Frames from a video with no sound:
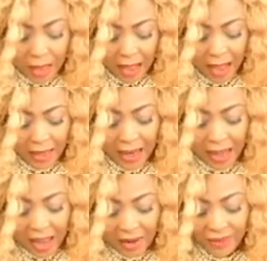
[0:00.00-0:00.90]
And
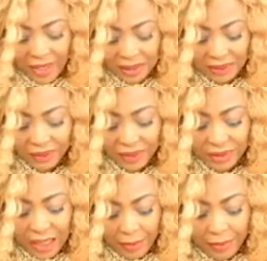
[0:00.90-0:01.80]
every
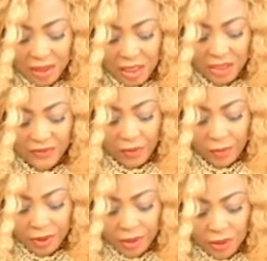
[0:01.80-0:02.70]
activity can be
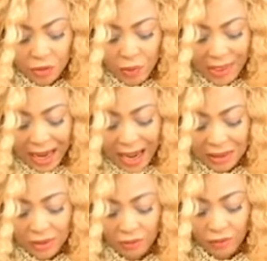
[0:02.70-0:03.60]
transformed into an
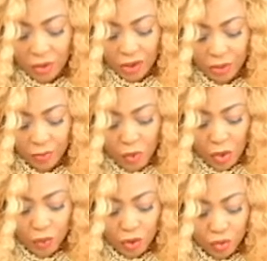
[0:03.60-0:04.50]
act of worship
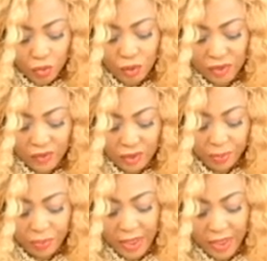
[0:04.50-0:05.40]
when we do it for the
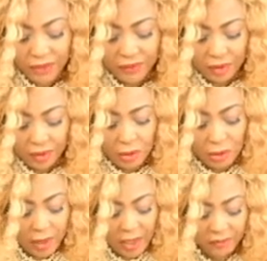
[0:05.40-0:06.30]
praise, for the
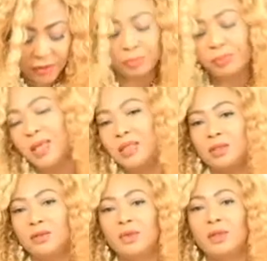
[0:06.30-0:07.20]
glory, and for the
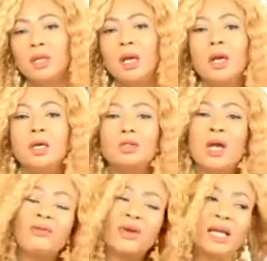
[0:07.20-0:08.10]
pleasure of God. So
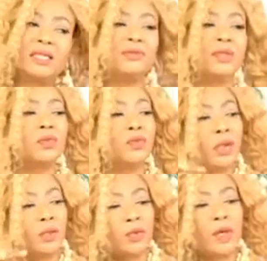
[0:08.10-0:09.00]
every activity
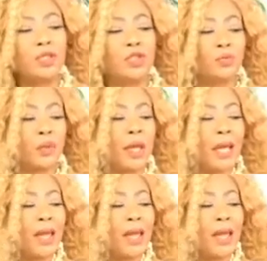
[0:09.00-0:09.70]
we're doing should be